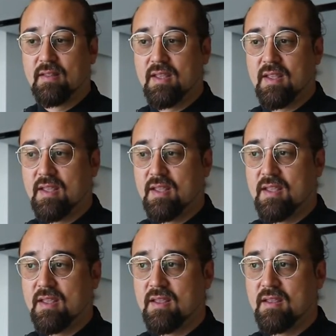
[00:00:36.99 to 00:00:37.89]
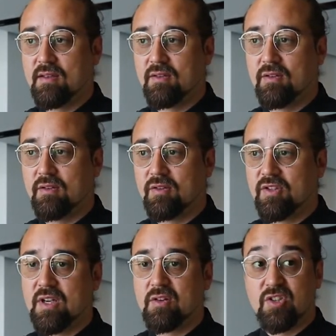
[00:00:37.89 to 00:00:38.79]
the
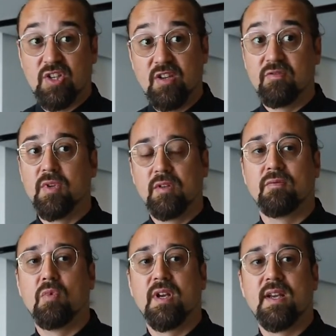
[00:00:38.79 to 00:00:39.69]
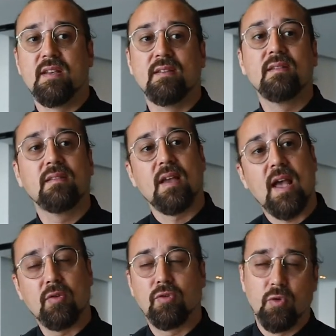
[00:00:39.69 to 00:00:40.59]
sheer achievement of what it is,
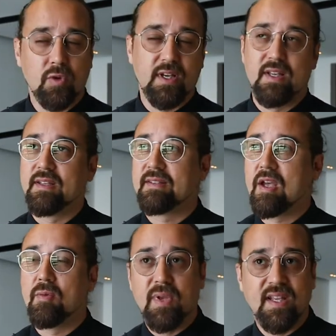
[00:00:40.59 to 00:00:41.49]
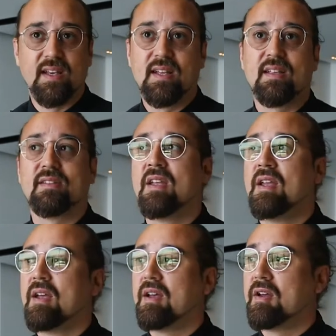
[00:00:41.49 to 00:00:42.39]
how tall it is, how big it is,
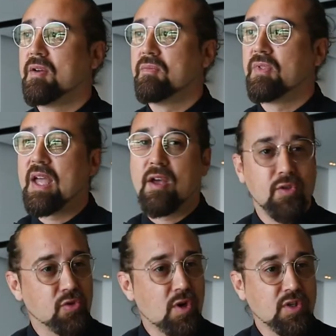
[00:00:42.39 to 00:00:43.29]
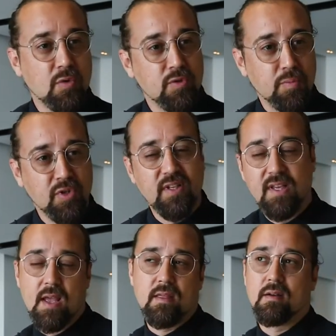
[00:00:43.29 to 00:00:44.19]
how the structure was put
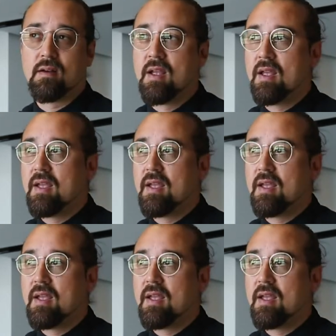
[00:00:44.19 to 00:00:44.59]
together.